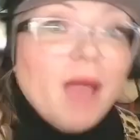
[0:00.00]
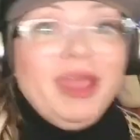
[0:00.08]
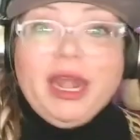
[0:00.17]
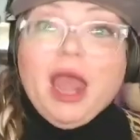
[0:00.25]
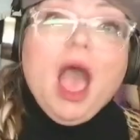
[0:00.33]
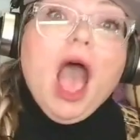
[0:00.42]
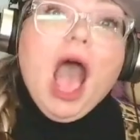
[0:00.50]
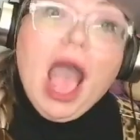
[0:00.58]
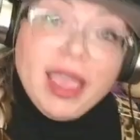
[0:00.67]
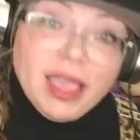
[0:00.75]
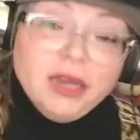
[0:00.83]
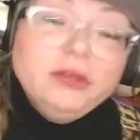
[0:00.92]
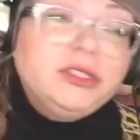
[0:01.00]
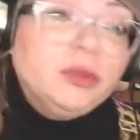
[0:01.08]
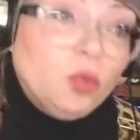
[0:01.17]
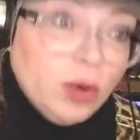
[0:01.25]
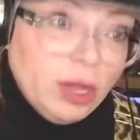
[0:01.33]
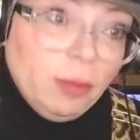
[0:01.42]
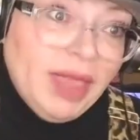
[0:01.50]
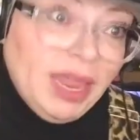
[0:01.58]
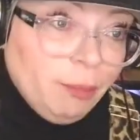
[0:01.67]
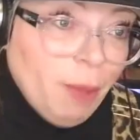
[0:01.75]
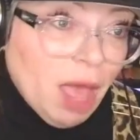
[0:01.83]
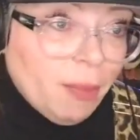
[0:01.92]
I mean, I can do some real
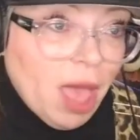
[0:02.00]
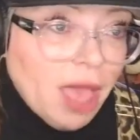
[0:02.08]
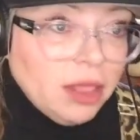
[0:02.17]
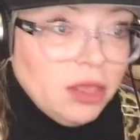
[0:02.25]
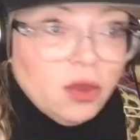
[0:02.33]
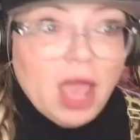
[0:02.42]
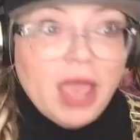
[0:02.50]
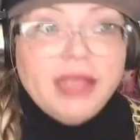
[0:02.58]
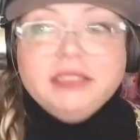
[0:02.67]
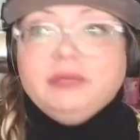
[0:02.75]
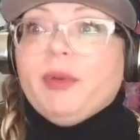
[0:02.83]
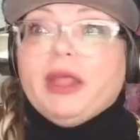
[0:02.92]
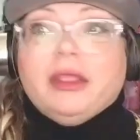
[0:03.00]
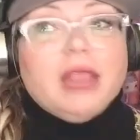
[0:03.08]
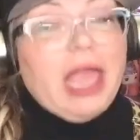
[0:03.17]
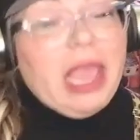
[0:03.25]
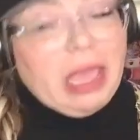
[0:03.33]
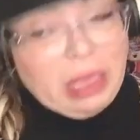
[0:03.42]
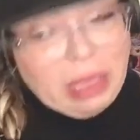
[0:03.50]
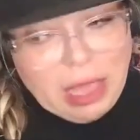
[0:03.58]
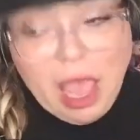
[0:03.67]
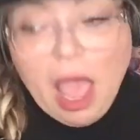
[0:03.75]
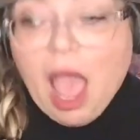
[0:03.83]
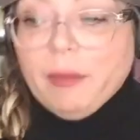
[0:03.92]
mean putt, you guys, but like,
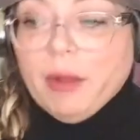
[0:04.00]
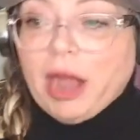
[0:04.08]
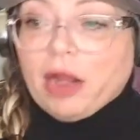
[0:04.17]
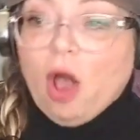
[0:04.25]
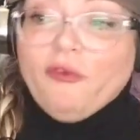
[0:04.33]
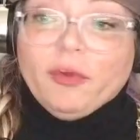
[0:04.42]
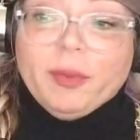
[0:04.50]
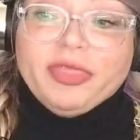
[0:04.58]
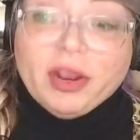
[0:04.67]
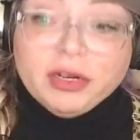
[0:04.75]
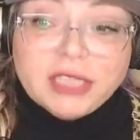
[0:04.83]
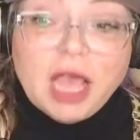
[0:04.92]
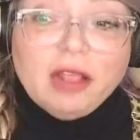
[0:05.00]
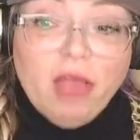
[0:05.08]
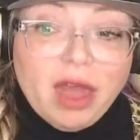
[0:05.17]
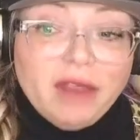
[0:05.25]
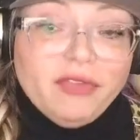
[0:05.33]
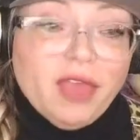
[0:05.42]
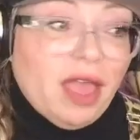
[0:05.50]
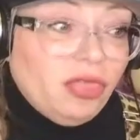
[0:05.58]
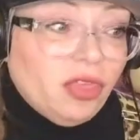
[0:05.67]
I'm not a golfer, but there's a lot of